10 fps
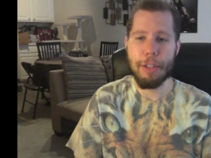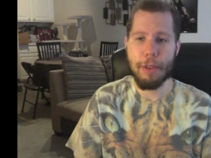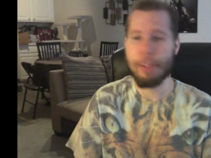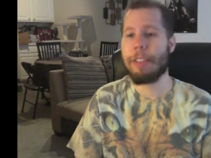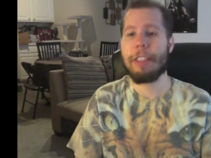
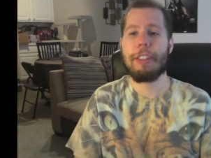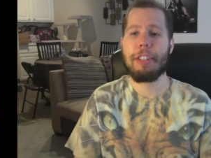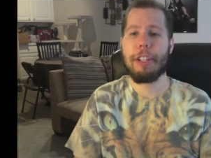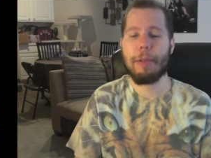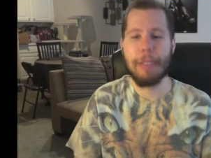versus The
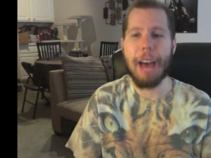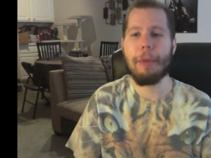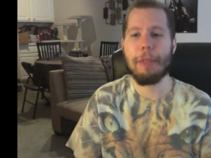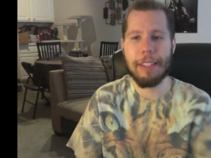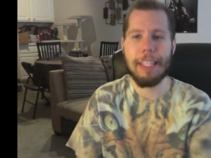Shield.
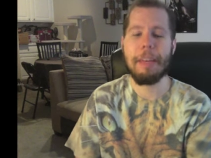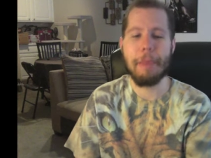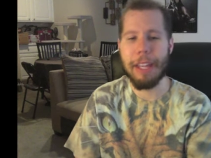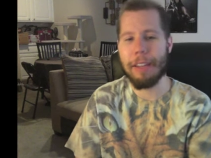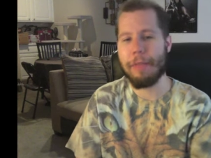That was the
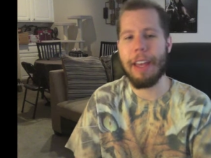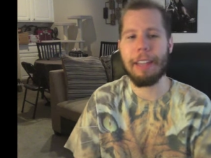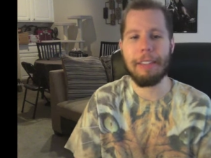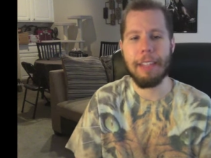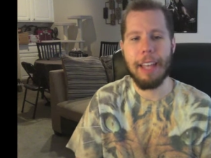main
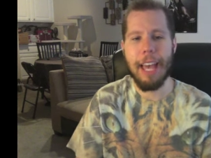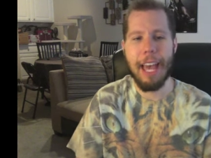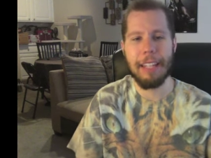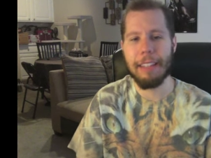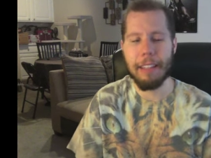event
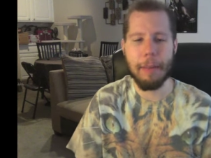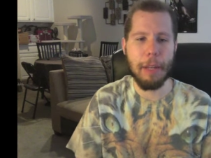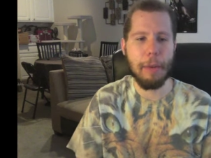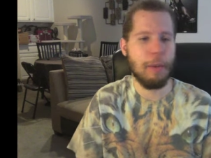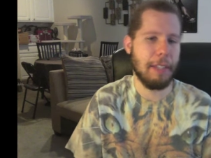ahead of the
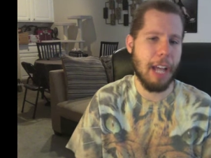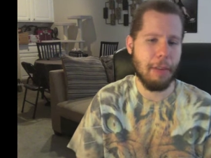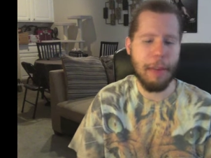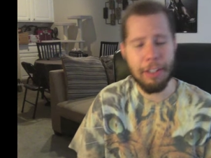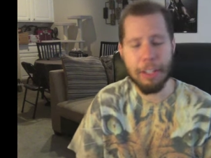WWE
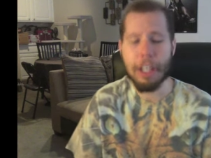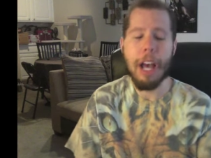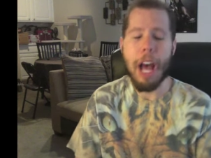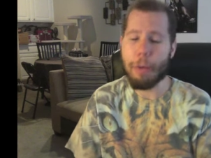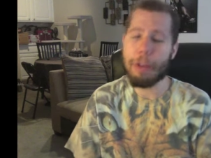title match.
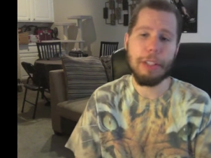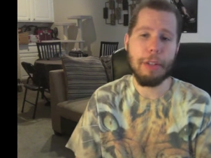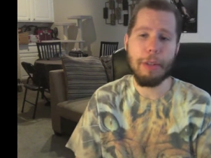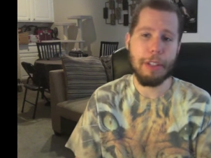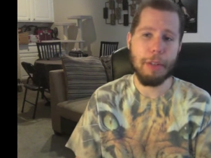I wouldn't
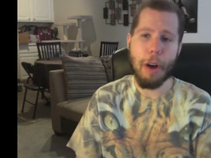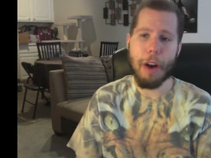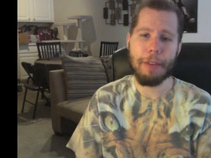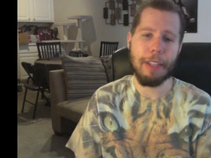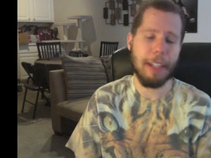do it too
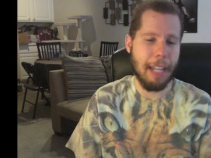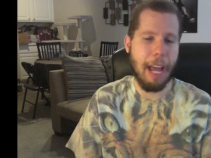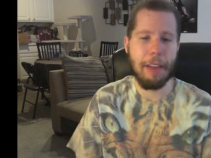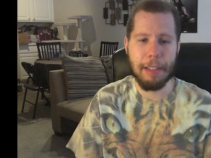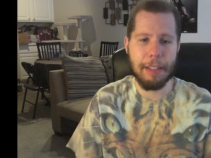often. And
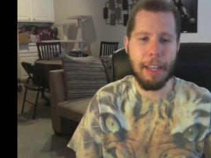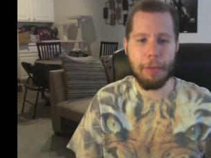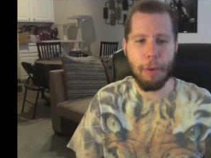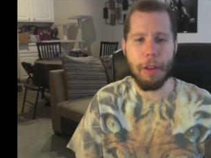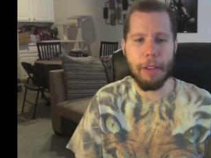now that
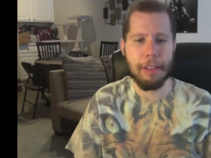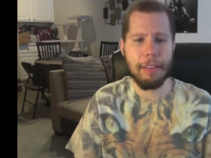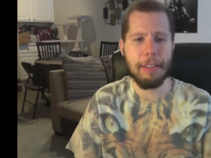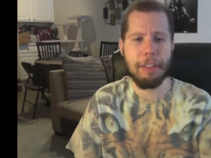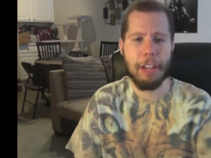Seth Rollins
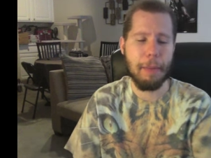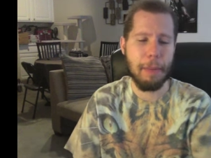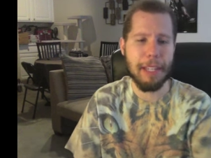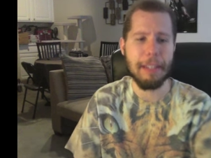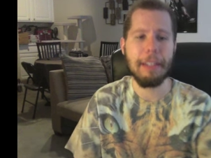is the
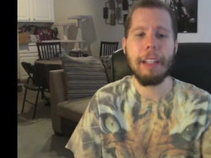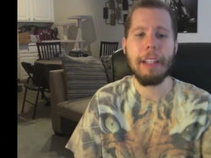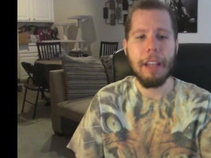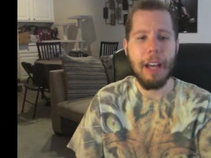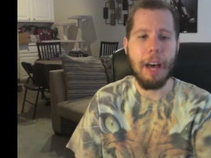champion,
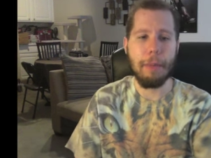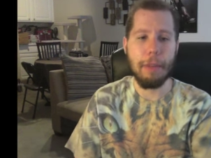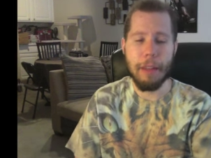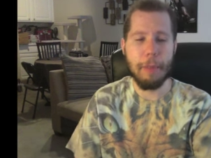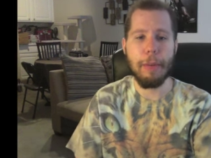um, the
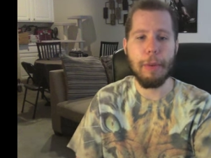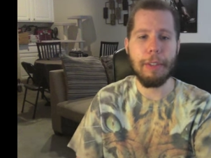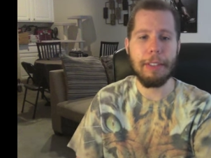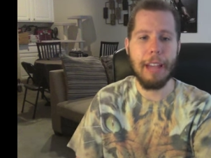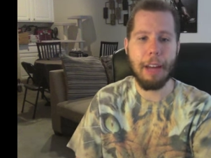
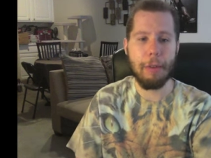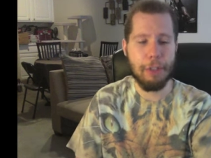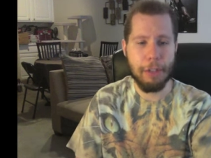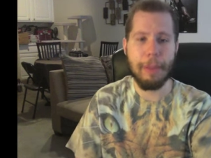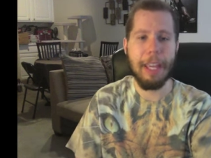WWE titles
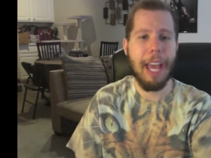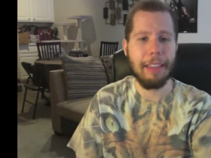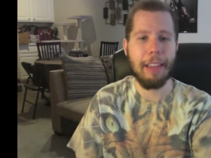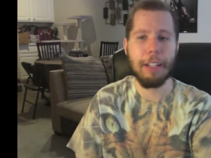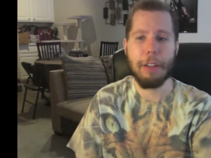should be
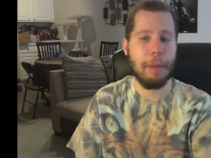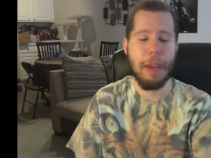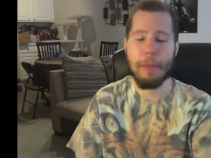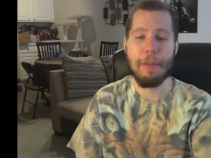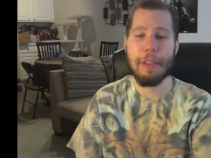headlined on pay
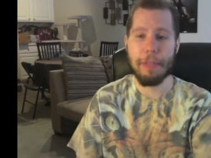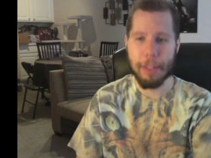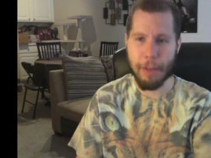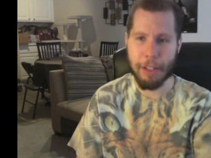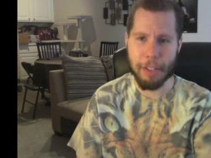per views
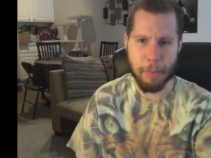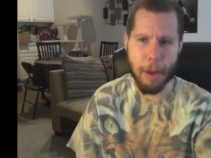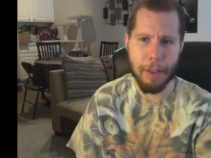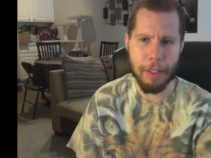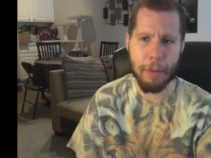as much as
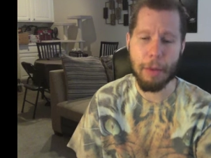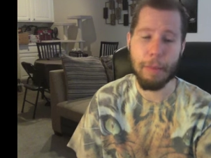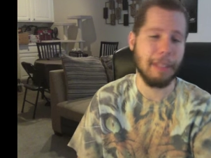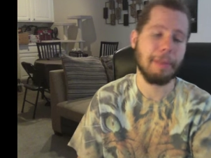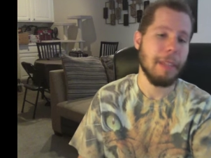possible, but